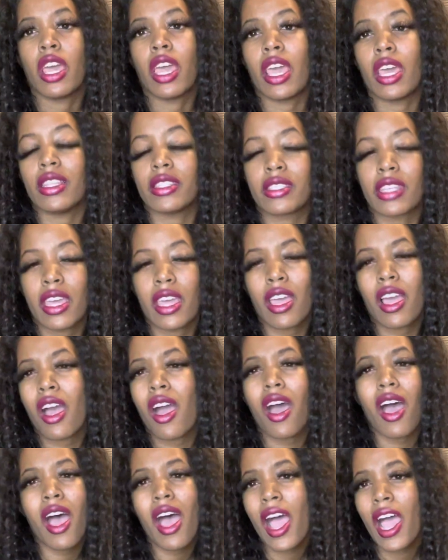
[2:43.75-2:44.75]
and say
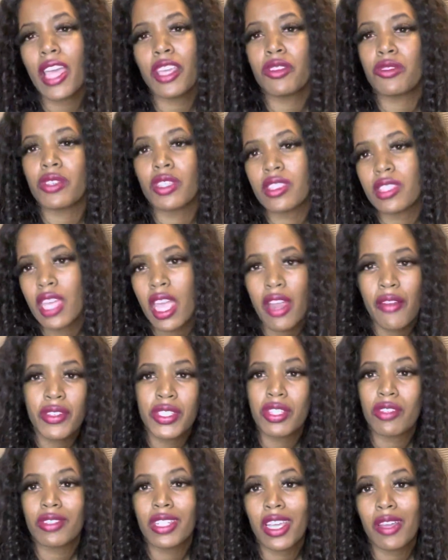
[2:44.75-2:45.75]
I use this every
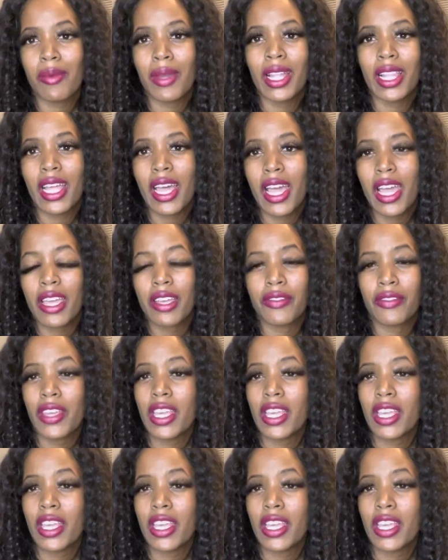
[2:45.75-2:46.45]
single day of my life.